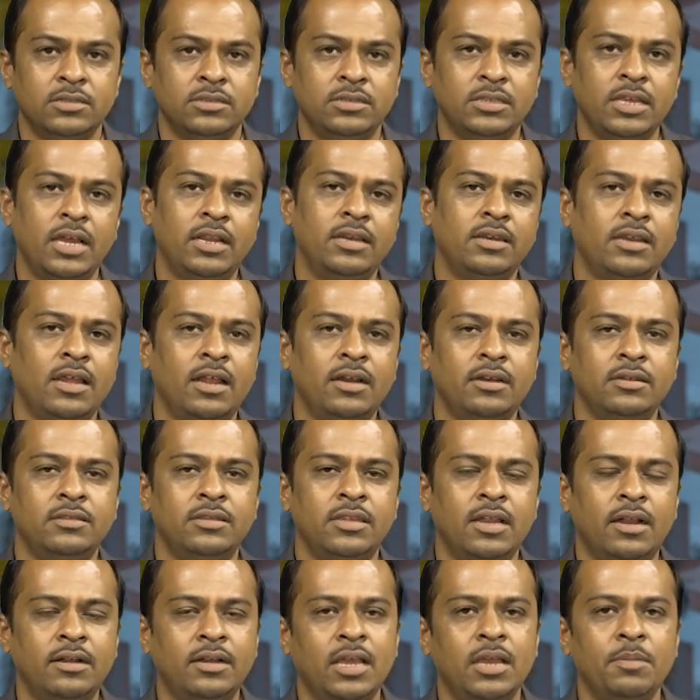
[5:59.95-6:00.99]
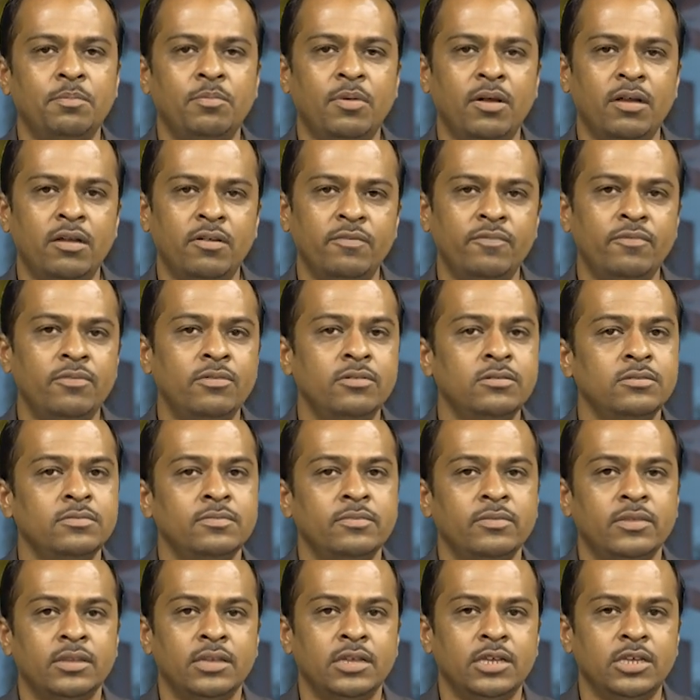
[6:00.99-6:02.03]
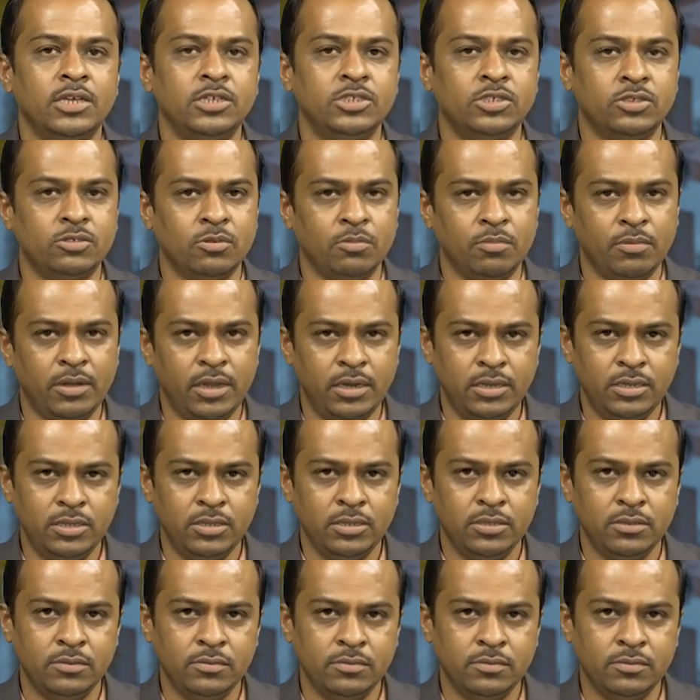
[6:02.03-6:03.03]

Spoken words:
then that type of instrument